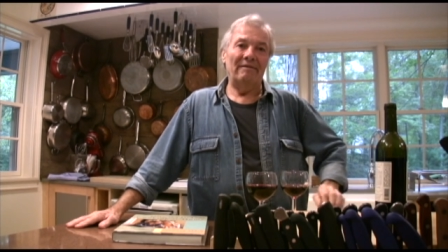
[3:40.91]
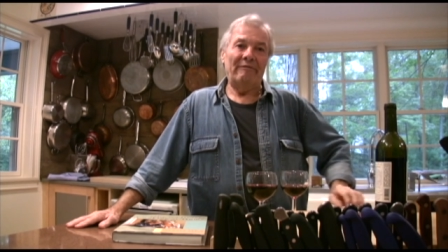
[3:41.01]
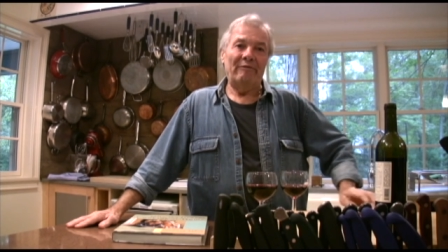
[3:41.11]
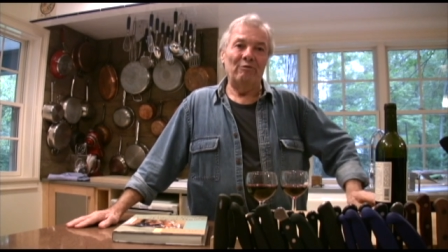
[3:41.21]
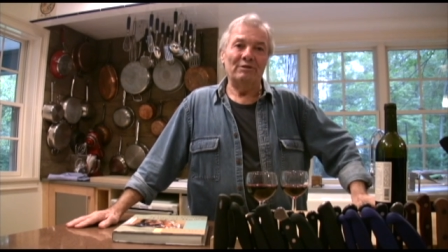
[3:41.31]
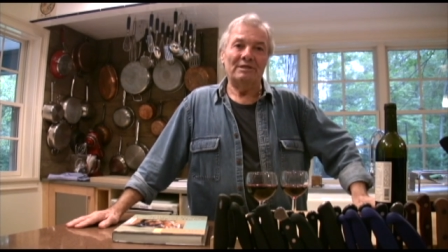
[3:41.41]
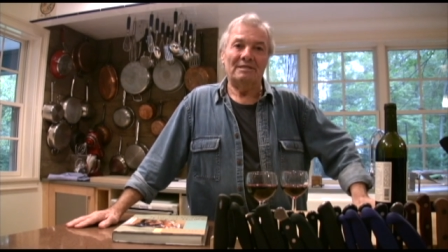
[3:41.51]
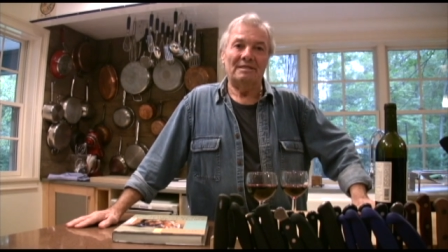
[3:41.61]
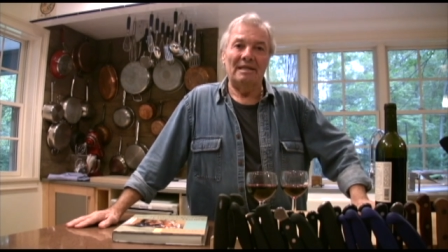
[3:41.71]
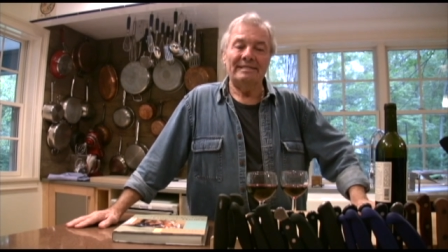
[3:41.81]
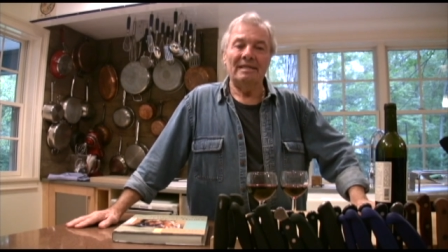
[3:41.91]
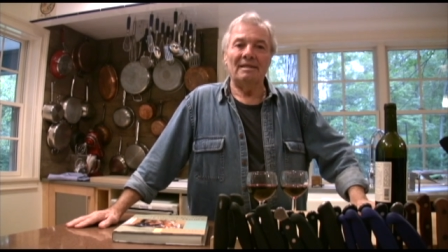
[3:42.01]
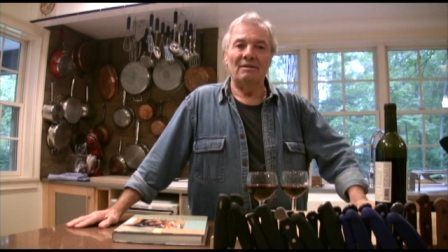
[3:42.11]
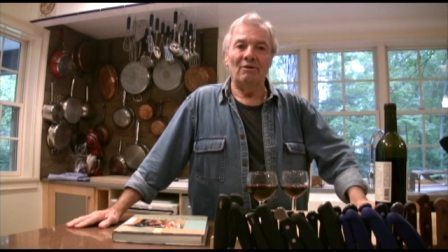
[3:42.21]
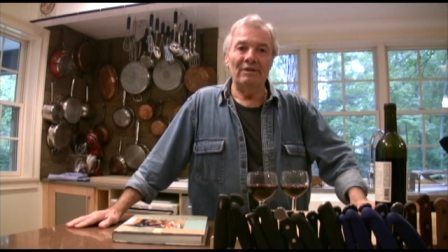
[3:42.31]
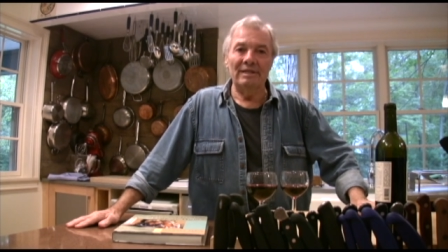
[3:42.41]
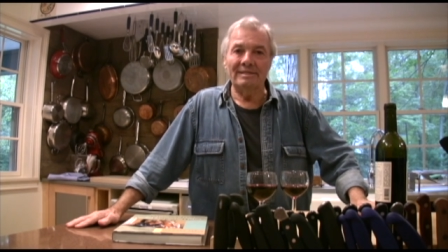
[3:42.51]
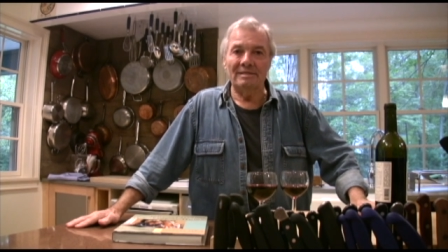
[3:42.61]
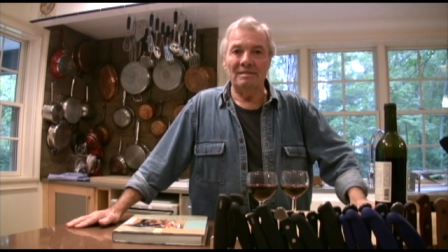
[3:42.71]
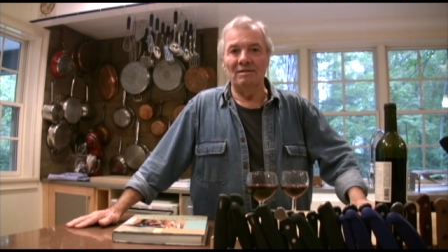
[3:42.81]
first a certain
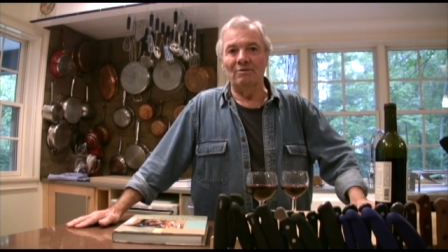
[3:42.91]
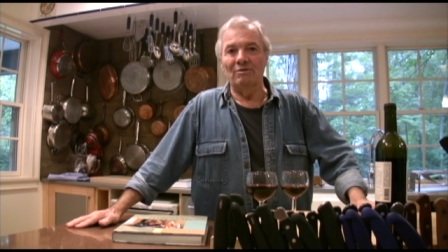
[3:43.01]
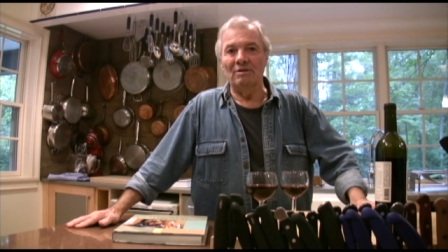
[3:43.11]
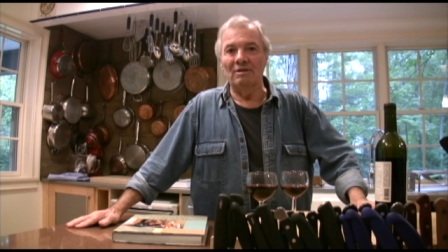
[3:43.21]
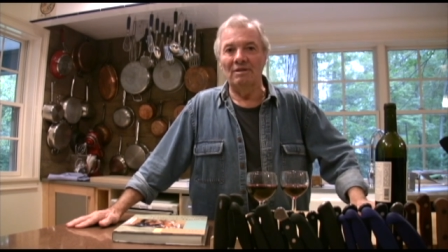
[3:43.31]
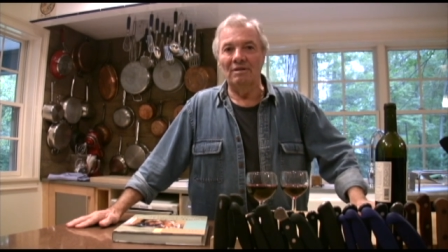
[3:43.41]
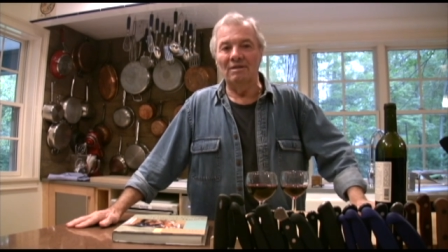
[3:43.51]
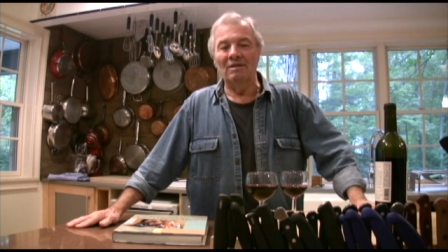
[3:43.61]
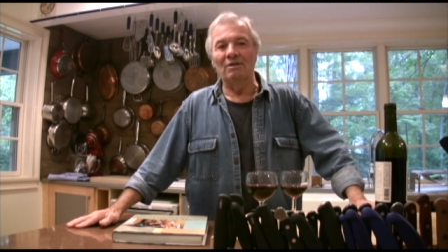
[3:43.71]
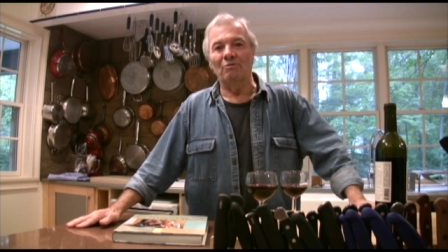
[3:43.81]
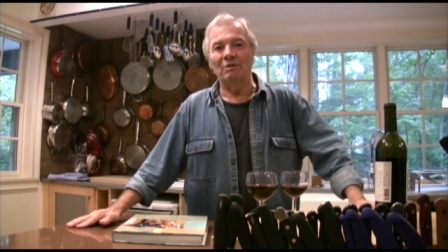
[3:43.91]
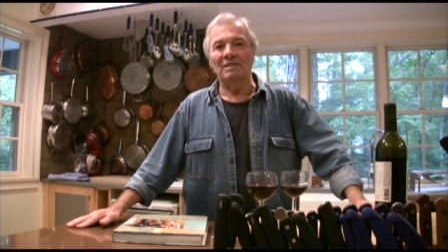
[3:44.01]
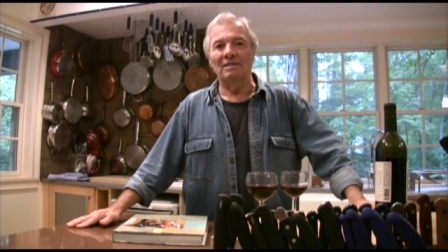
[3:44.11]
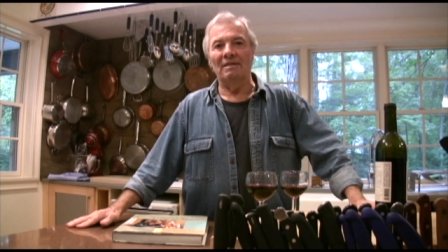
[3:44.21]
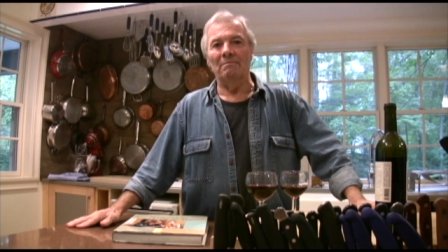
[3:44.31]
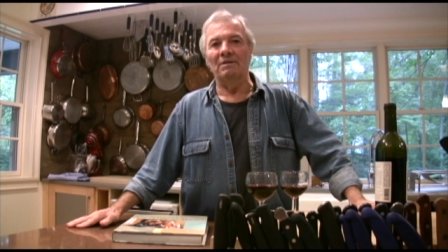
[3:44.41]
honesty, you know, in, in cuisine.